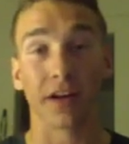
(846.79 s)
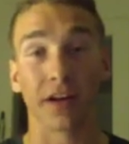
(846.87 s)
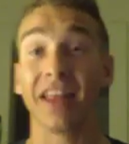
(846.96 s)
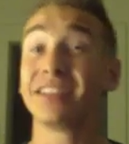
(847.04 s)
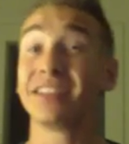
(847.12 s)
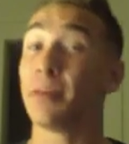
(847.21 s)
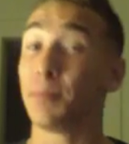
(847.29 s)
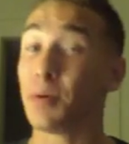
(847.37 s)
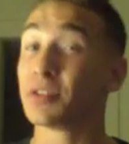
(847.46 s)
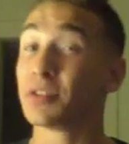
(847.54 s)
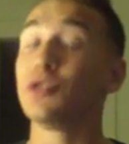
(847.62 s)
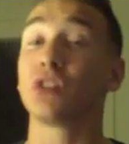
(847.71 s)
and people
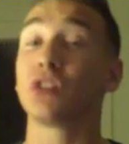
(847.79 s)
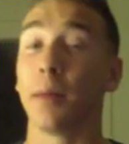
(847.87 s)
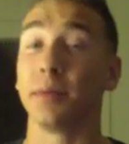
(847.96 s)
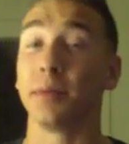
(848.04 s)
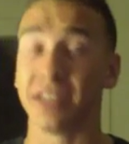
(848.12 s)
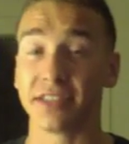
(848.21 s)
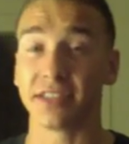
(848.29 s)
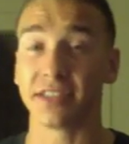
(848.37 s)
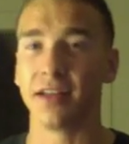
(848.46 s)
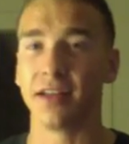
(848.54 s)
see you as competition.